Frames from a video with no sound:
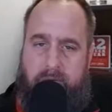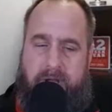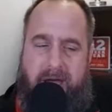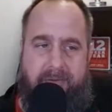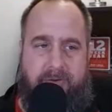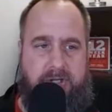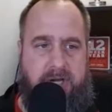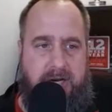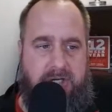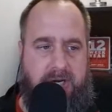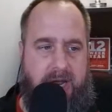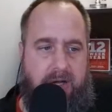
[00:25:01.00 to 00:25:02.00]

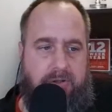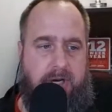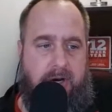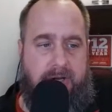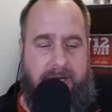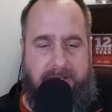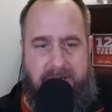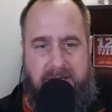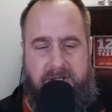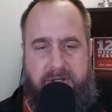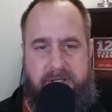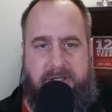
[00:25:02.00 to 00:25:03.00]
conversation out there that
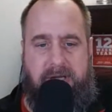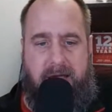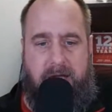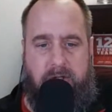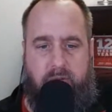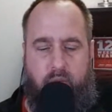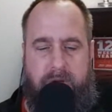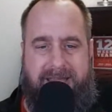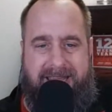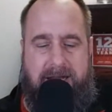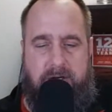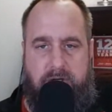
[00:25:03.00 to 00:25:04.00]
essentially says we
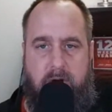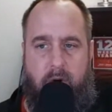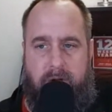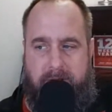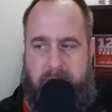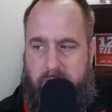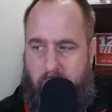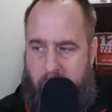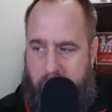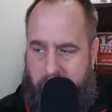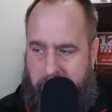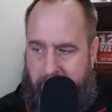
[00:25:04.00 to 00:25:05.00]
each know at least
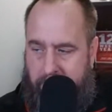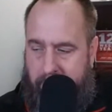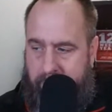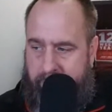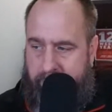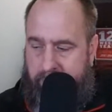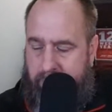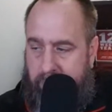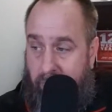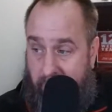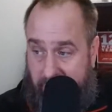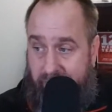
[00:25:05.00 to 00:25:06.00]
200 people.
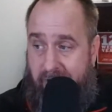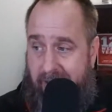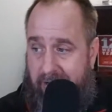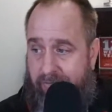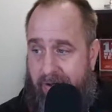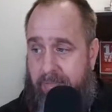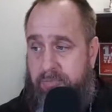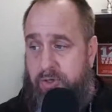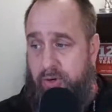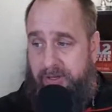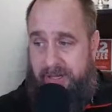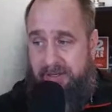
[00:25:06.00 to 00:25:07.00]
Well, that's fine. If I'm
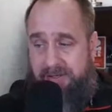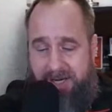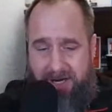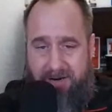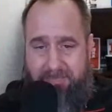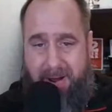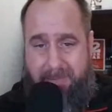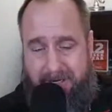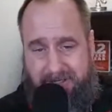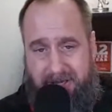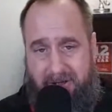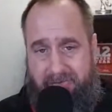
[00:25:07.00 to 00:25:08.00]
doing this here by
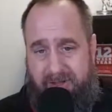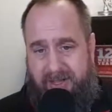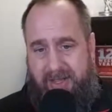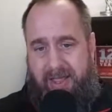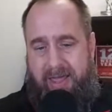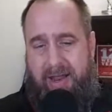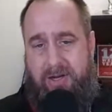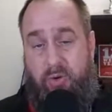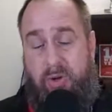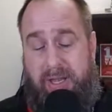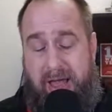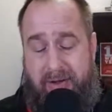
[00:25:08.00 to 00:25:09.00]
myself and I
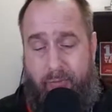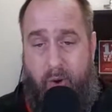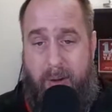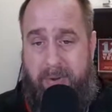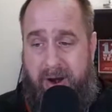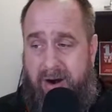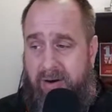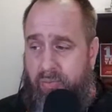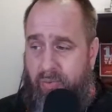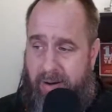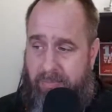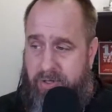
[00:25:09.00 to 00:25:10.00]
do a live webinar
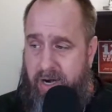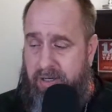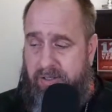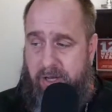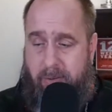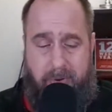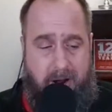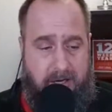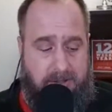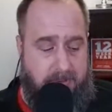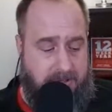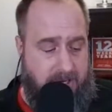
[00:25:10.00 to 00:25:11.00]
when I'm trying to sell
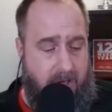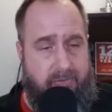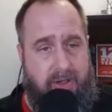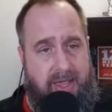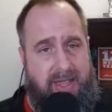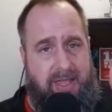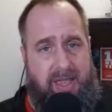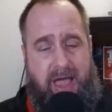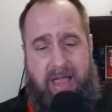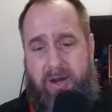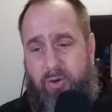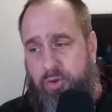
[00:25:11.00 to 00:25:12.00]
products myself,
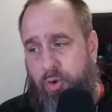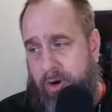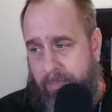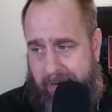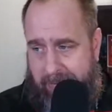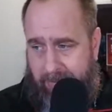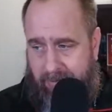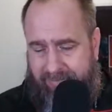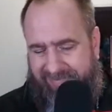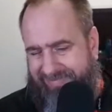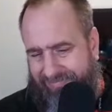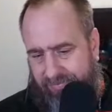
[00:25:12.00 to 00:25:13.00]
I know 200 people
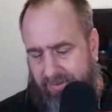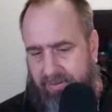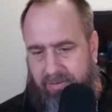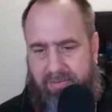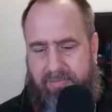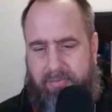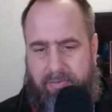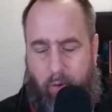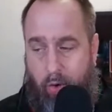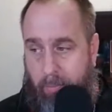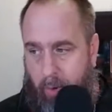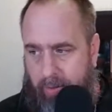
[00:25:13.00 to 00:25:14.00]

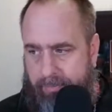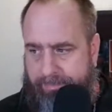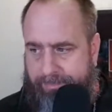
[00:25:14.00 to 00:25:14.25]
or more.